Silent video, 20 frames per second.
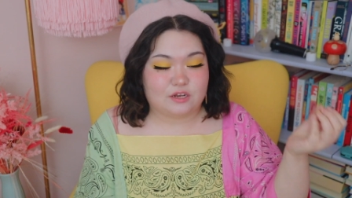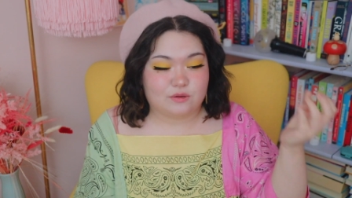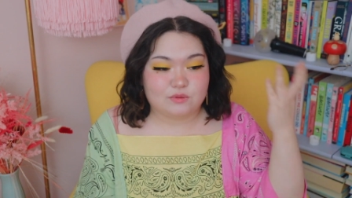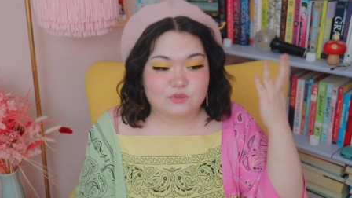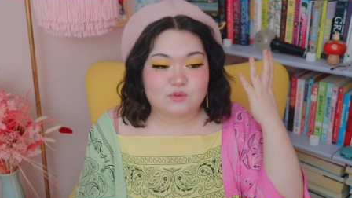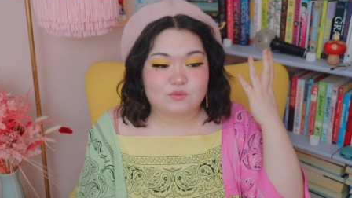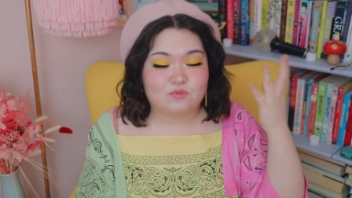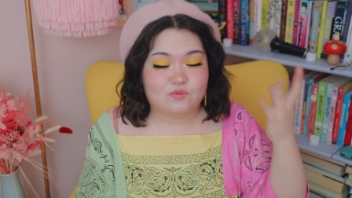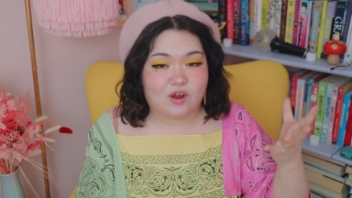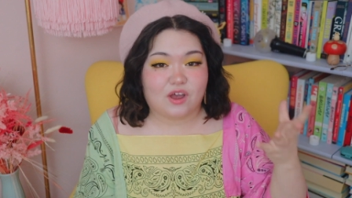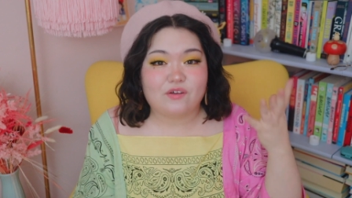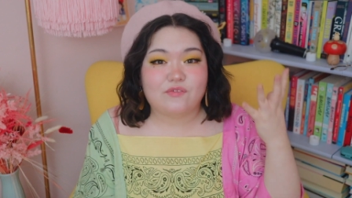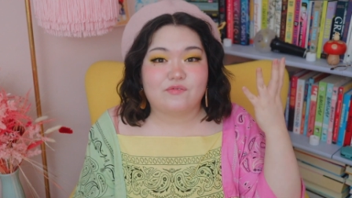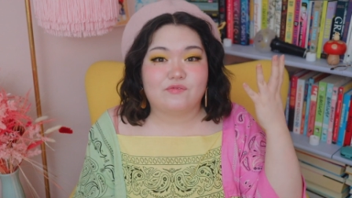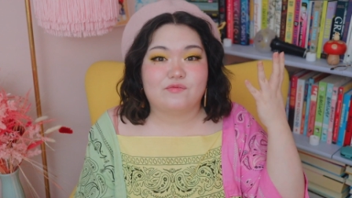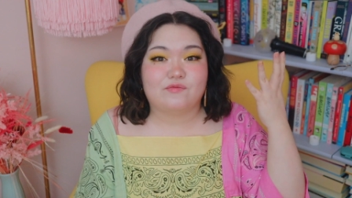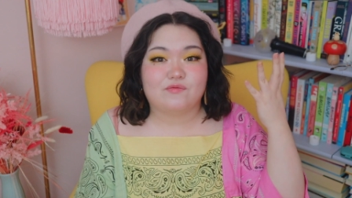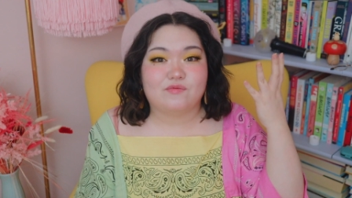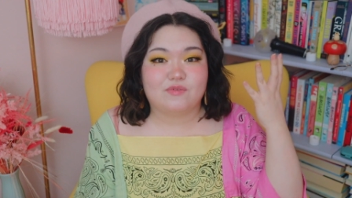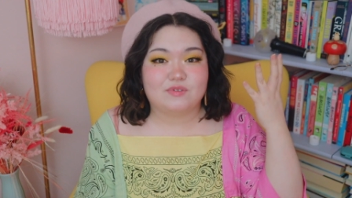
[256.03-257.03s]
It was a rough
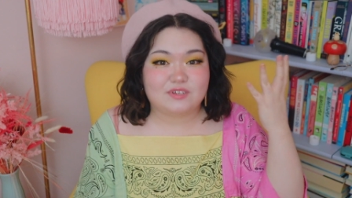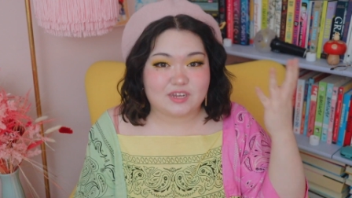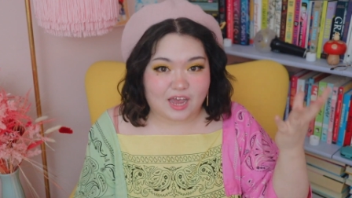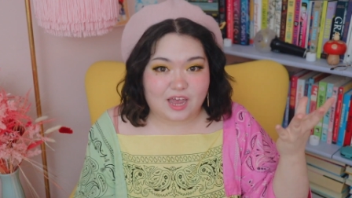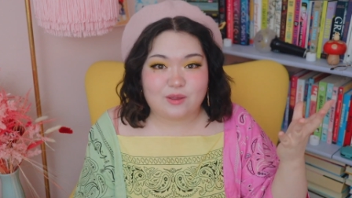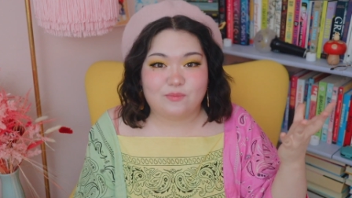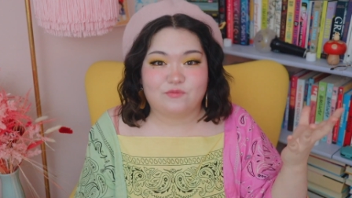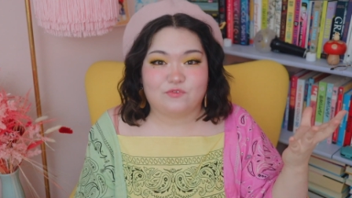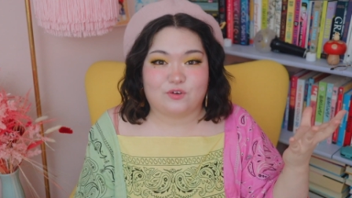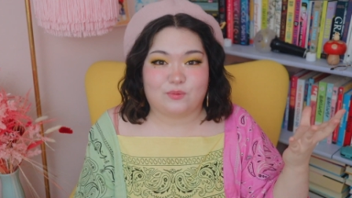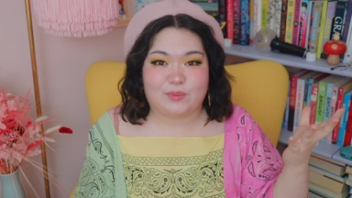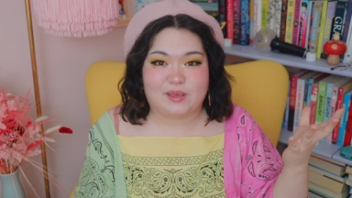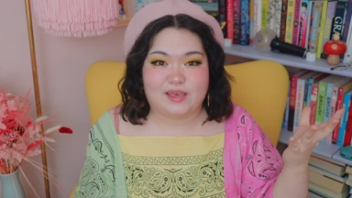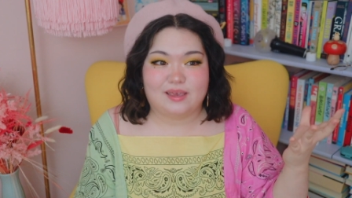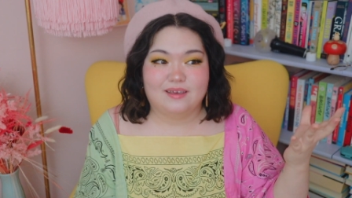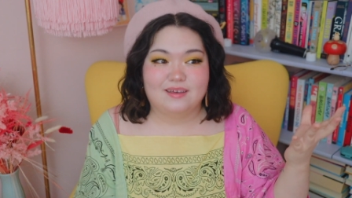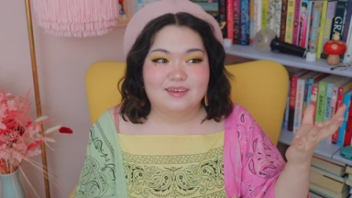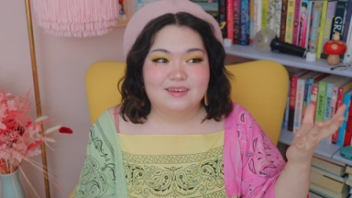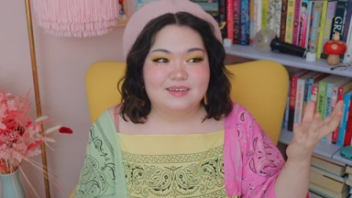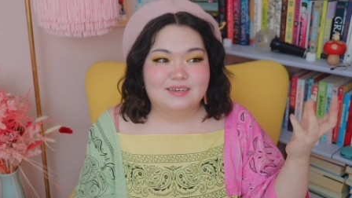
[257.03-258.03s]
time for me.